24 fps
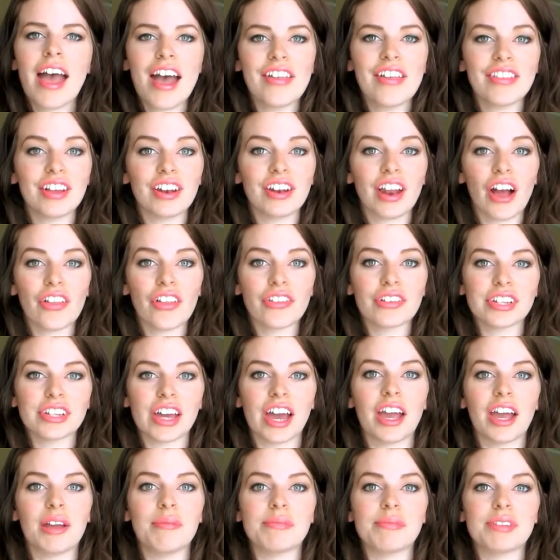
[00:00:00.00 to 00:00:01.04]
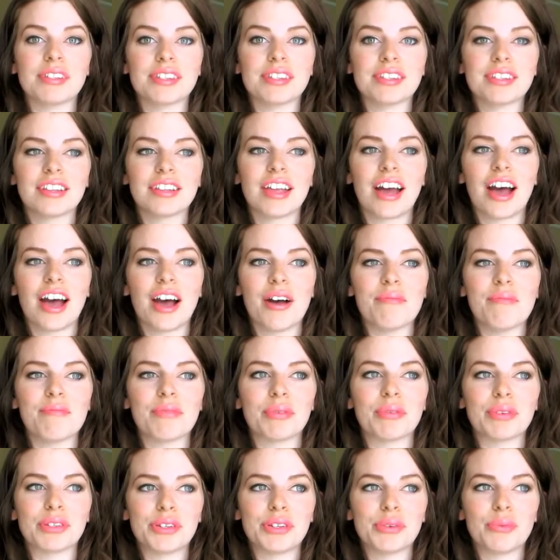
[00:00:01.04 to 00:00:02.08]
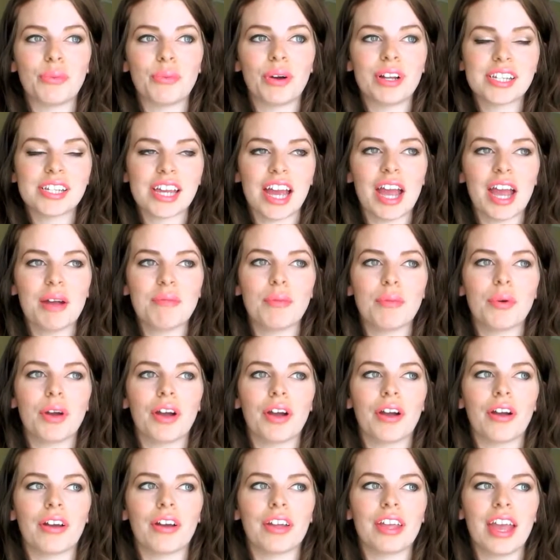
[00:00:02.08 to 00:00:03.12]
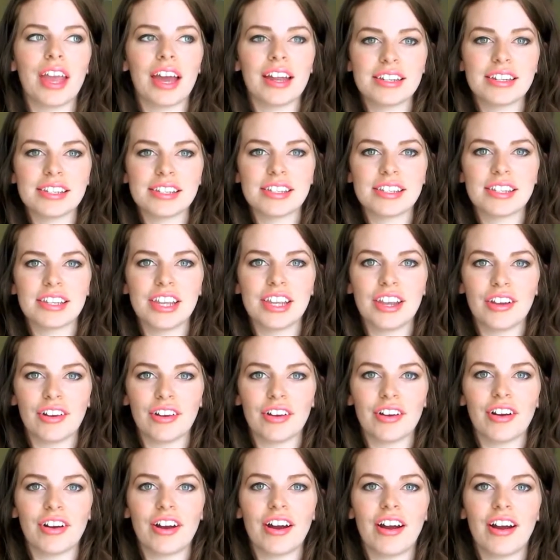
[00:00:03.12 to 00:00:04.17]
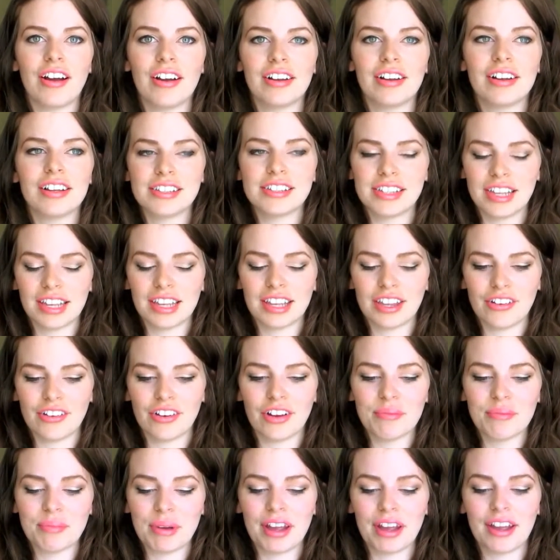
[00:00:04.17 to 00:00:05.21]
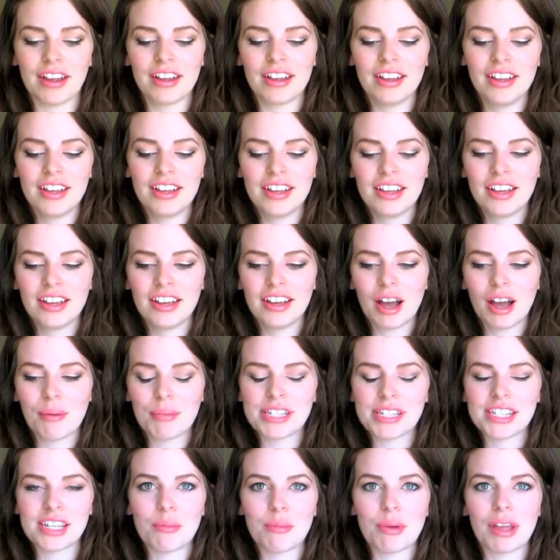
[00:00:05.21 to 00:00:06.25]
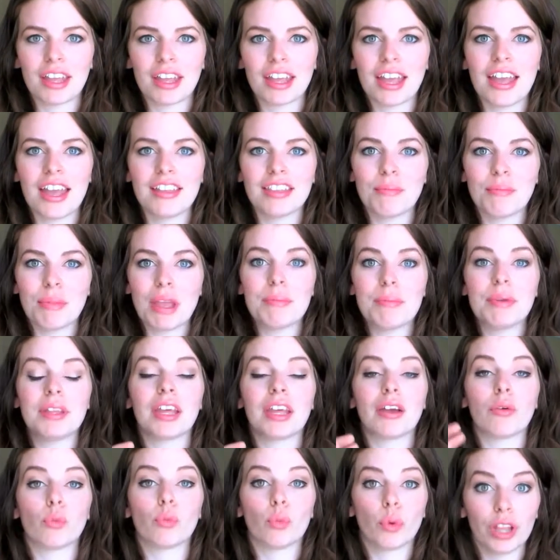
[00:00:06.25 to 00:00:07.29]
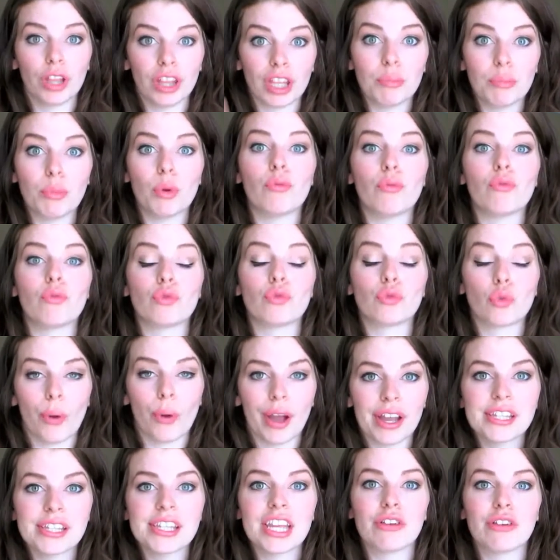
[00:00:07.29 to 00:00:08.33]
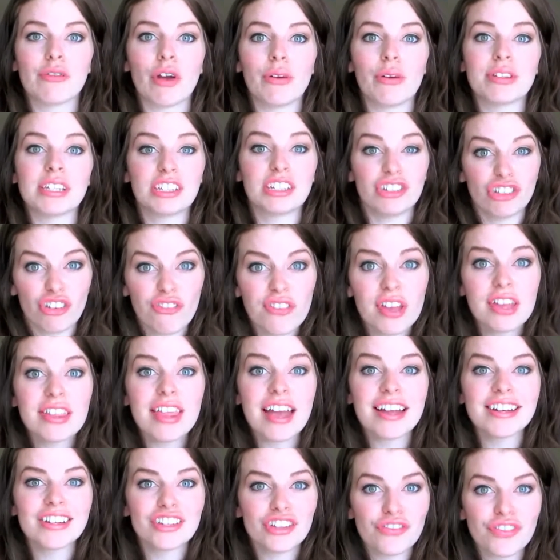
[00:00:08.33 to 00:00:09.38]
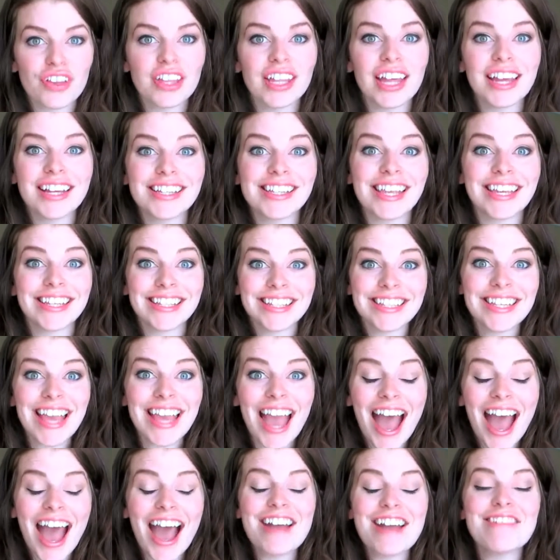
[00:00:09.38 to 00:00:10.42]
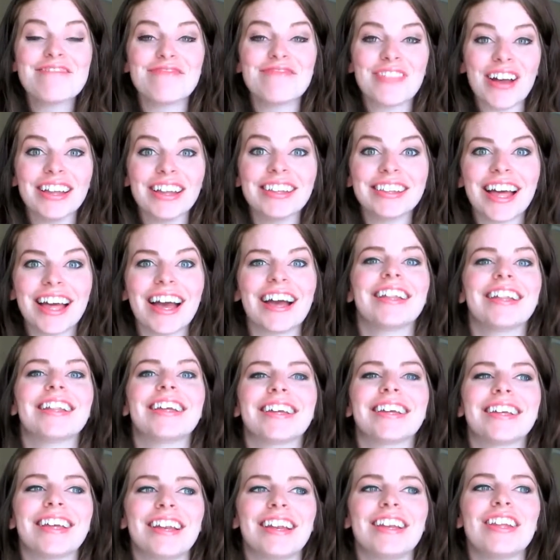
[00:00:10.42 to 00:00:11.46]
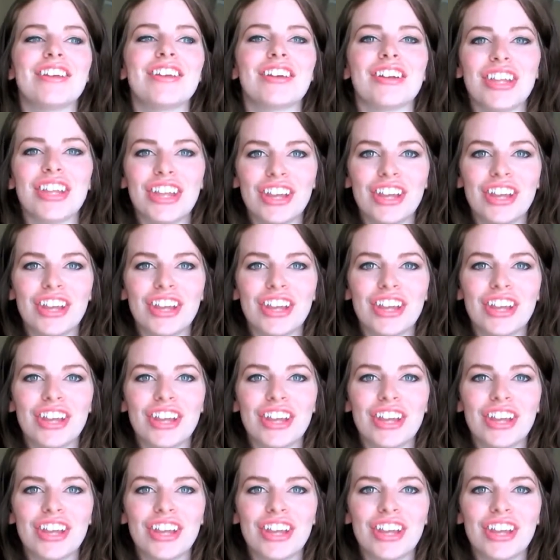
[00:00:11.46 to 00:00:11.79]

And then other times, there was one time where he had his his like ear on my stomach, and the baby like really moved twice in a row. I was like, did you feel that? Did you feel that? He's like, yeah, I felt that. Like, and he could